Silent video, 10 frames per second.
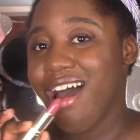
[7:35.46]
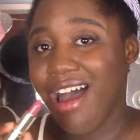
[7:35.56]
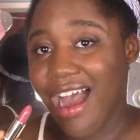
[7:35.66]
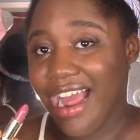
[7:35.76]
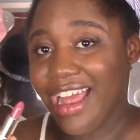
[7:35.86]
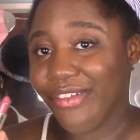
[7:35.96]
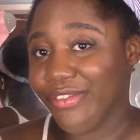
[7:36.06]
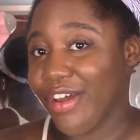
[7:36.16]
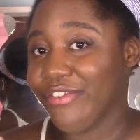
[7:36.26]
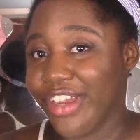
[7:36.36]
I
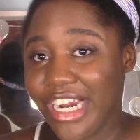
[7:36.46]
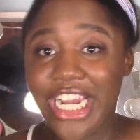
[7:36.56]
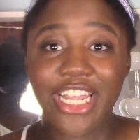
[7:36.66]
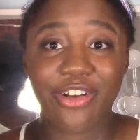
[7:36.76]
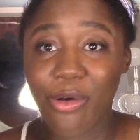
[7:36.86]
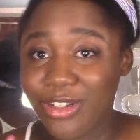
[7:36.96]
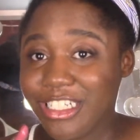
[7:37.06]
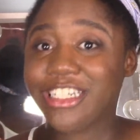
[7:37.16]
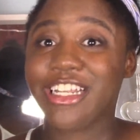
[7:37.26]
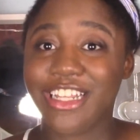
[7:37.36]
have very
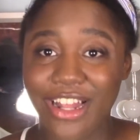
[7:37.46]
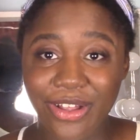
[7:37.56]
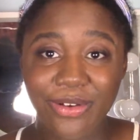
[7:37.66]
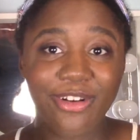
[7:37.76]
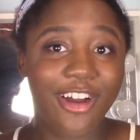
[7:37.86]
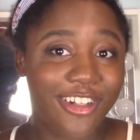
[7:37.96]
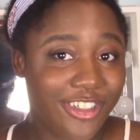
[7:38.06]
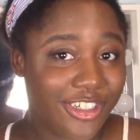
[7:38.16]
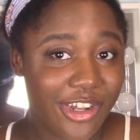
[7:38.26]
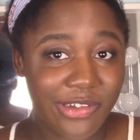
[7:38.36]
golden yellow
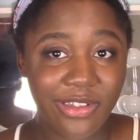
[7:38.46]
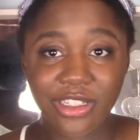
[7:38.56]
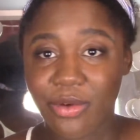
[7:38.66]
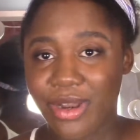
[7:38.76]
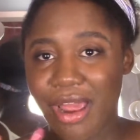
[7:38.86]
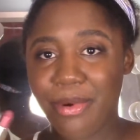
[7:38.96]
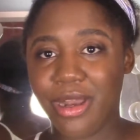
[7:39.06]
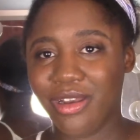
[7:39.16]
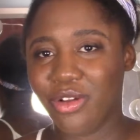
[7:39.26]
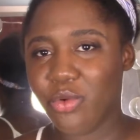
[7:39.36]
undertones, so when I put
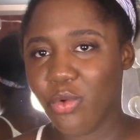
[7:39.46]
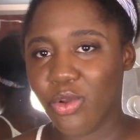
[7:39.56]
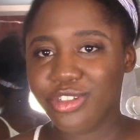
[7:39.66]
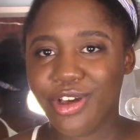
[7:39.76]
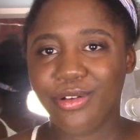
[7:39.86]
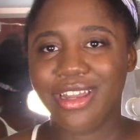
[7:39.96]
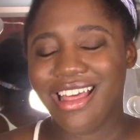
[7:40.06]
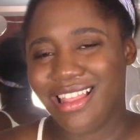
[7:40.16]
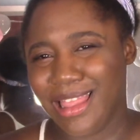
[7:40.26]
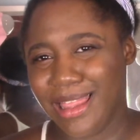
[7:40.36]
on cool tone
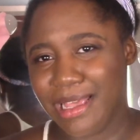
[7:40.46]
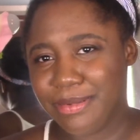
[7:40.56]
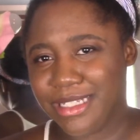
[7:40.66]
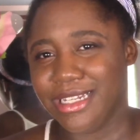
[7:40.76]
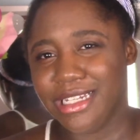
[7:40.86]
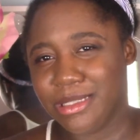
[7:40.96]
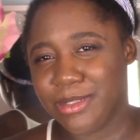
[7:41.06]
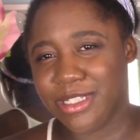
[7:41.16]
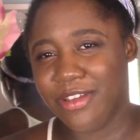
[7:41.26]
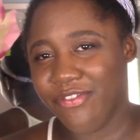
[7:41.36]
lipstick
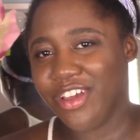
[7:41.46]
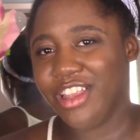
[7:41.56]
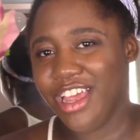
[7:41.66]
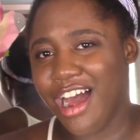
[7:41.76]
specifically,